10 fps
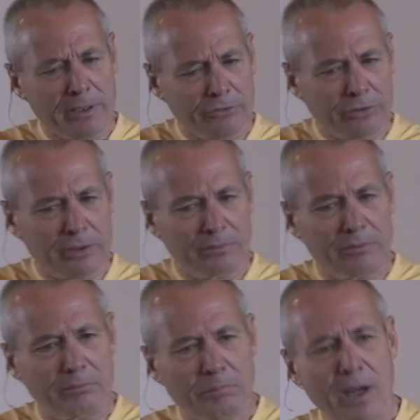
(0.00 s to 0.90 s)
is
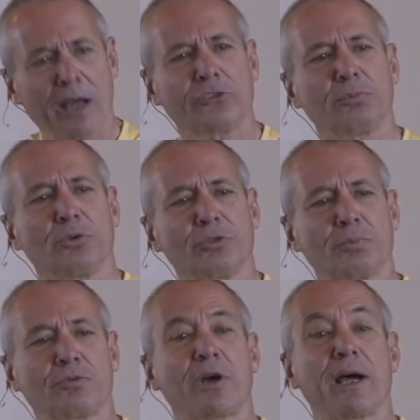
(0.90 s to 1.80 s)
it possible to
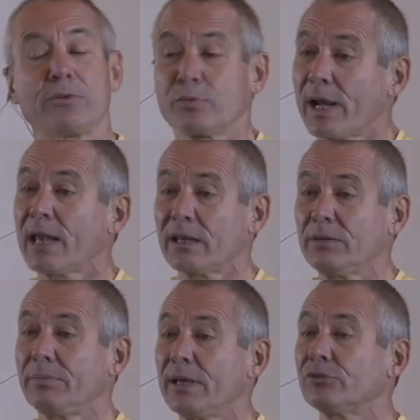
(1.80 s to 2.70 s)
provide
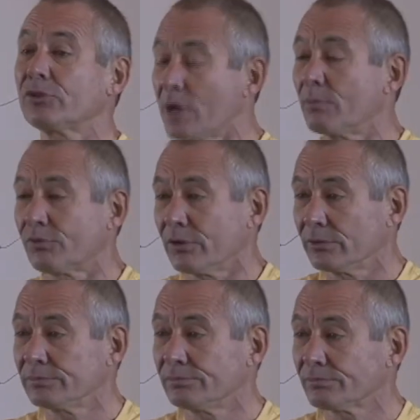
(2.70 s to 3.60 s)
reality-based
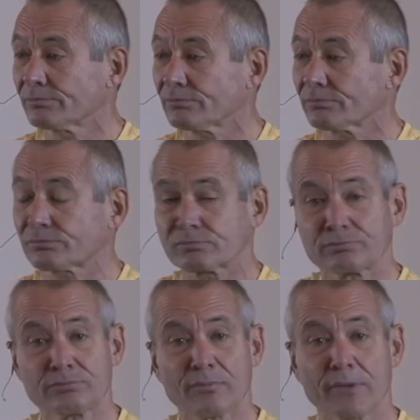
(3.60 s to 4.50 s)
comfort?
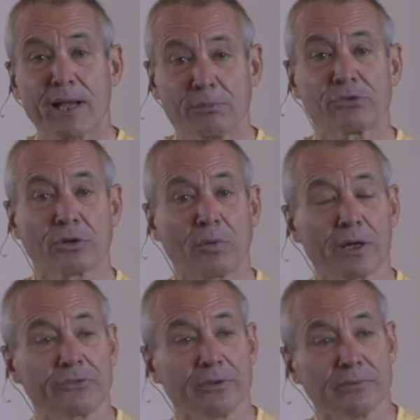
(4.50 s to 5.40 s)
That was the
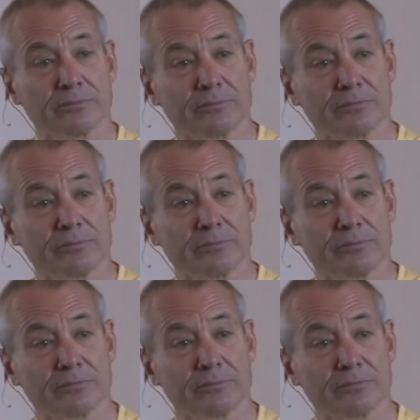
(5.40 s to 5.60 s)
question.